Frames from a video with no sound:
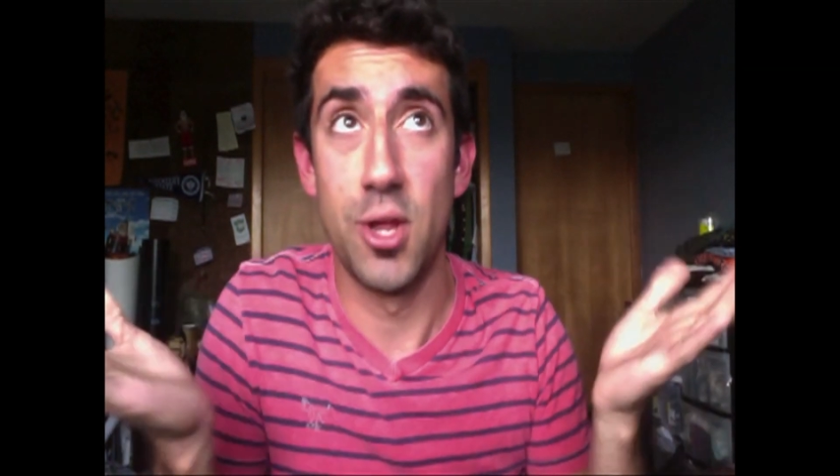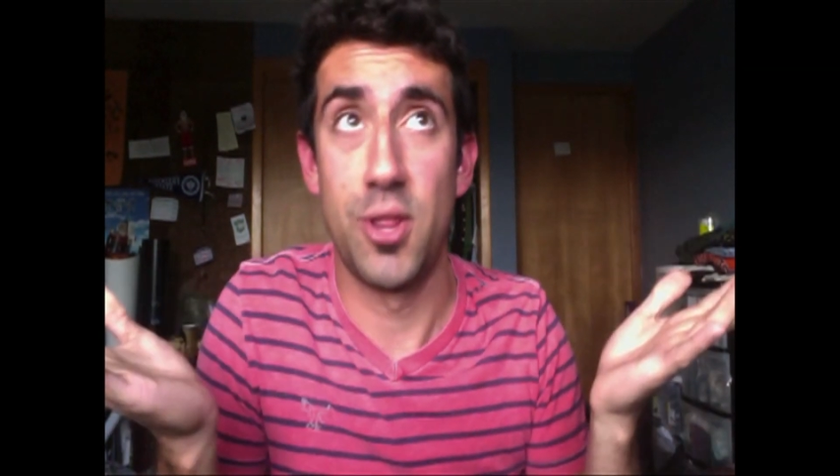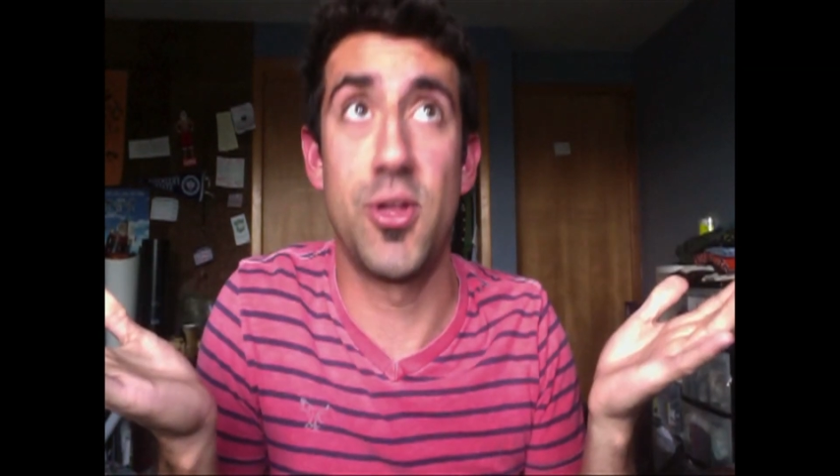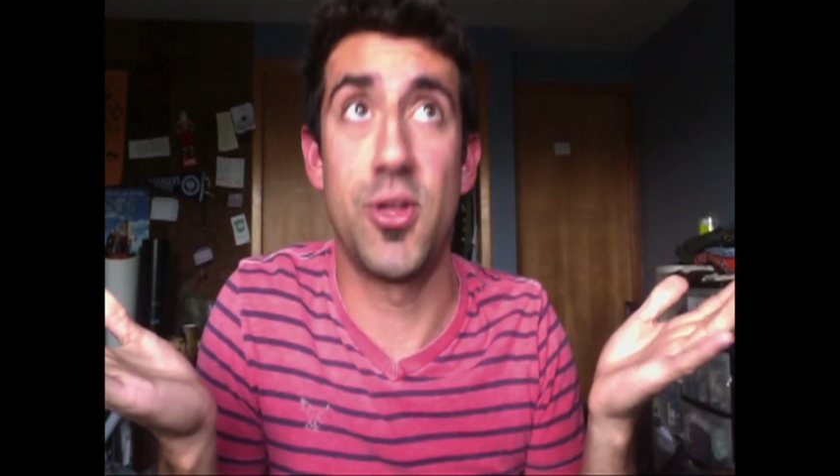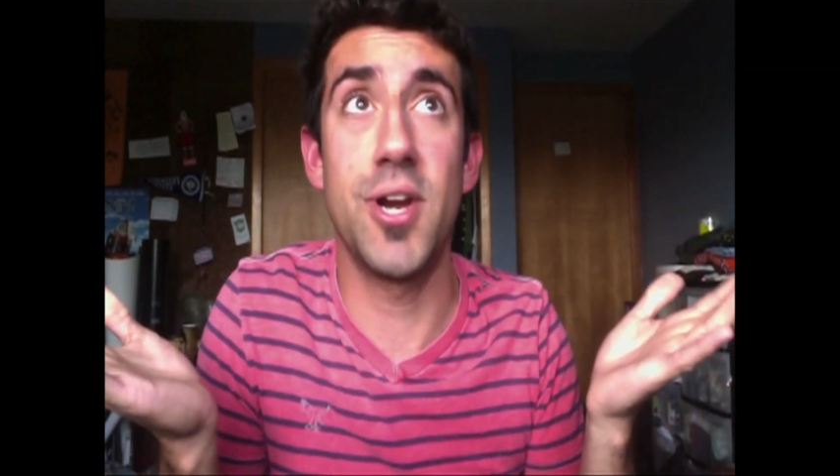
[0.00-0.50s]

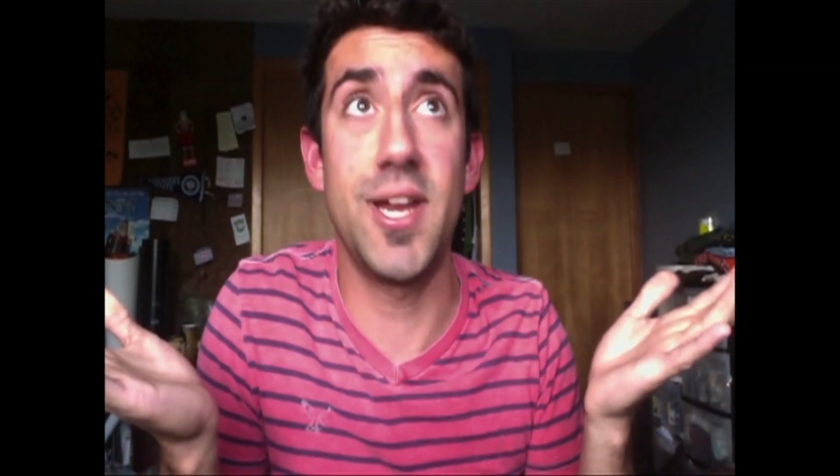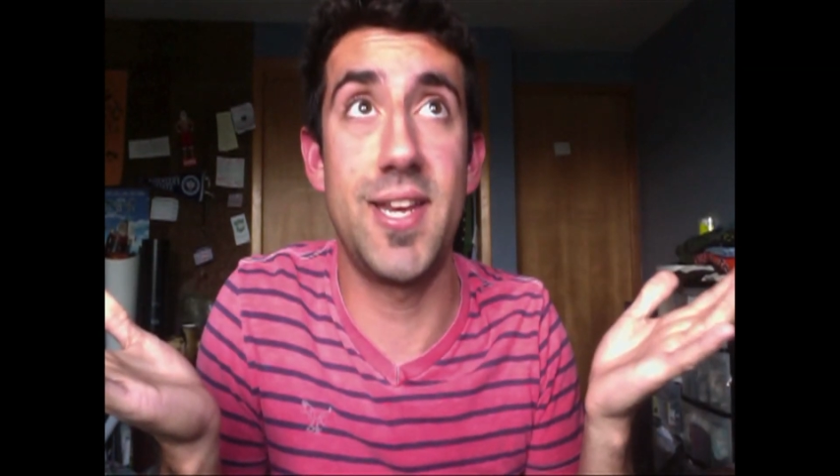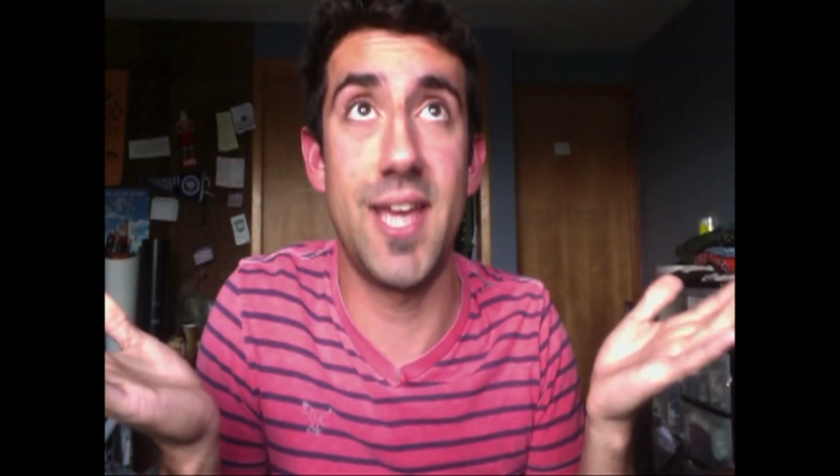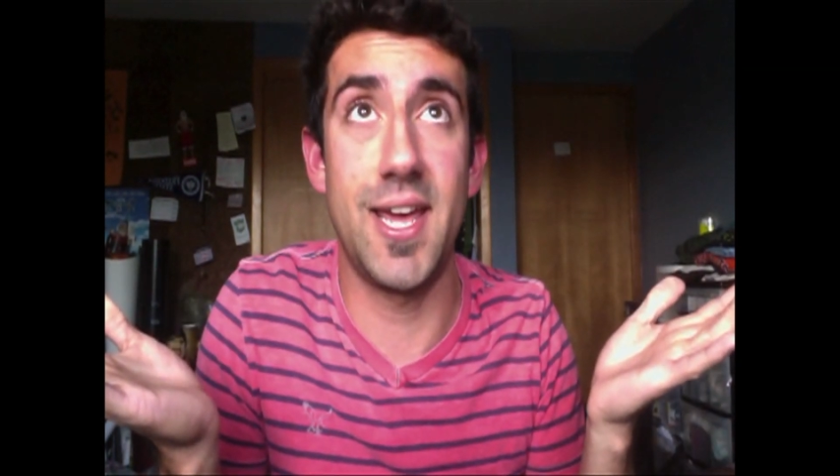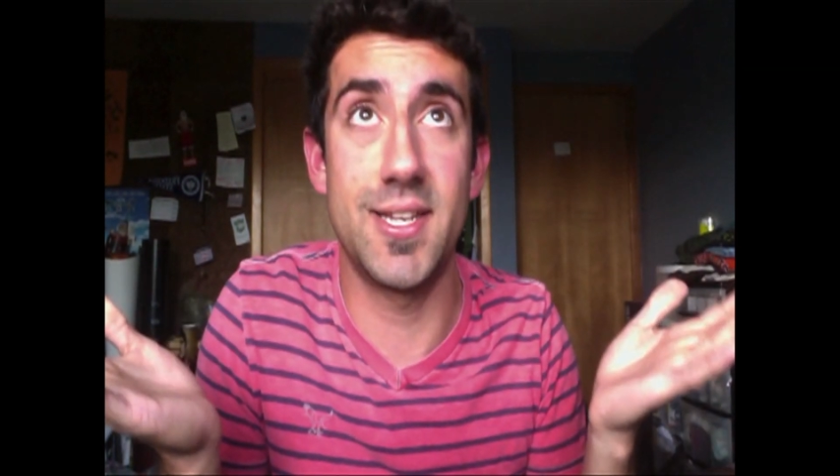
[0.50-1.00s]
30
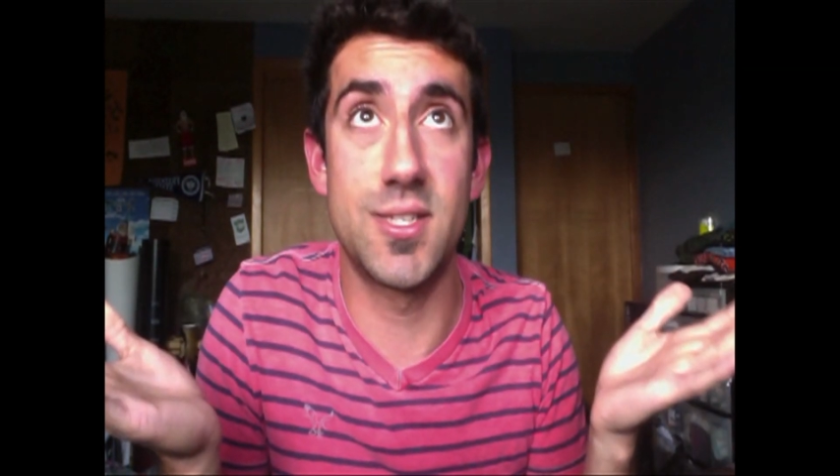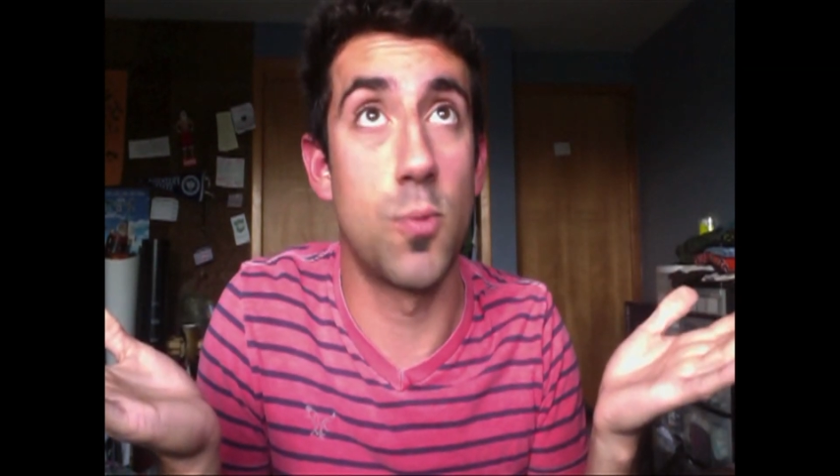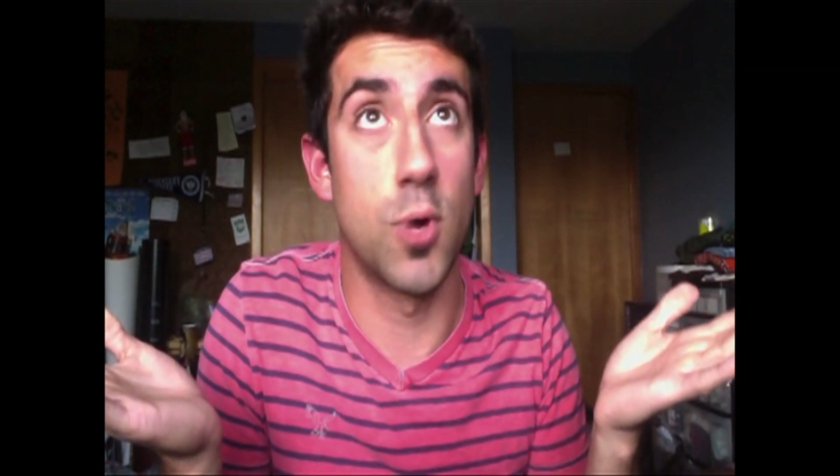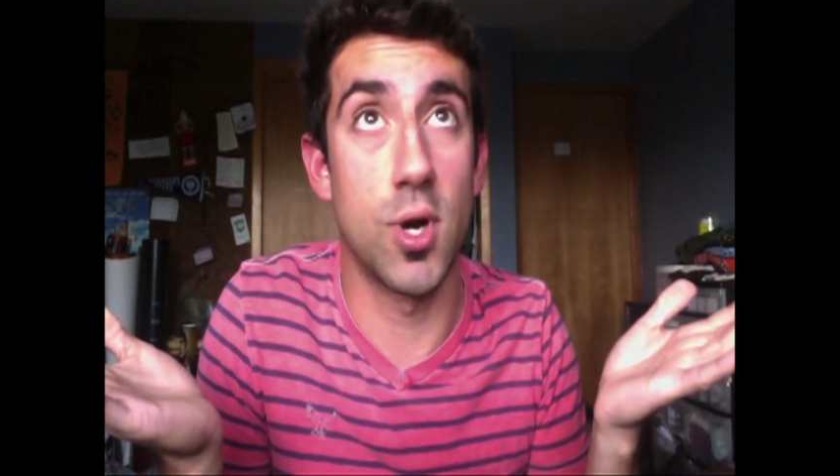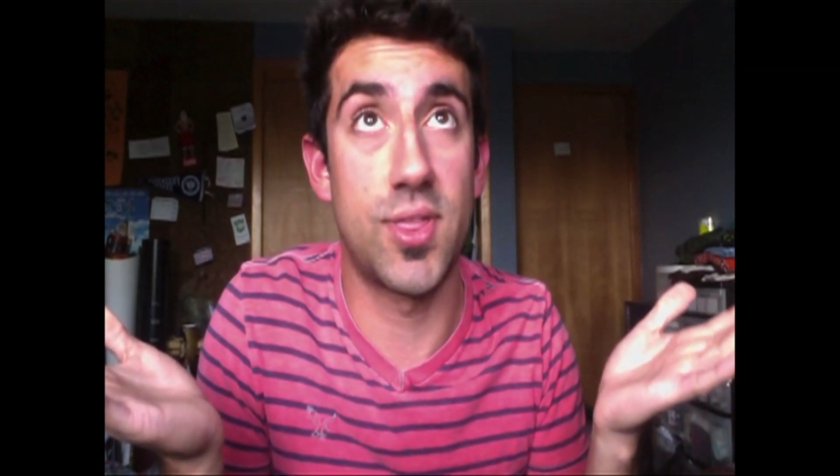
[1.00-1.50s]
days
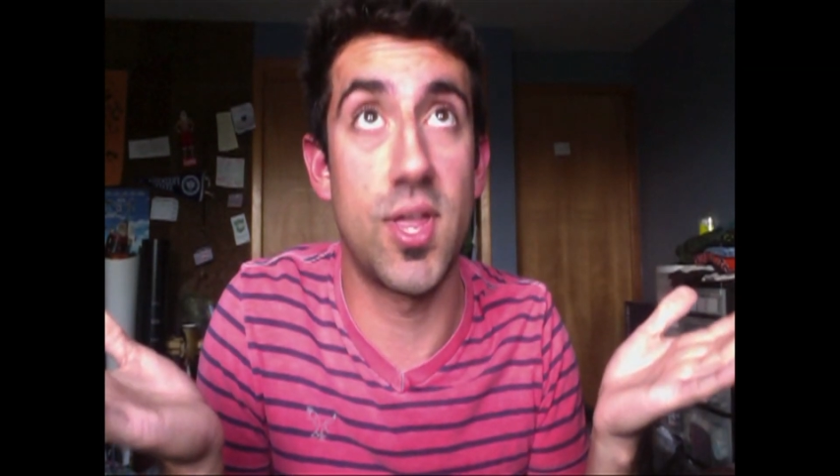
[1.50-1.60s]
worth